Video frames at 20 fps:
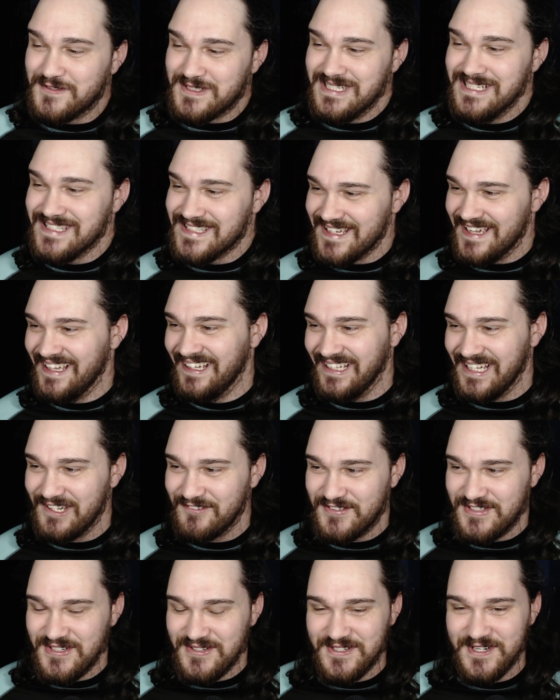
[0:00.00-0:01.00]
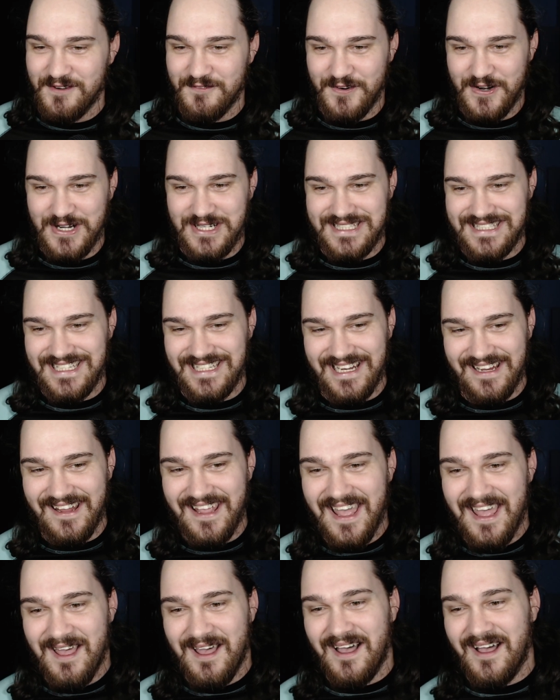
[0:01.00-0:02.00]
since I left university.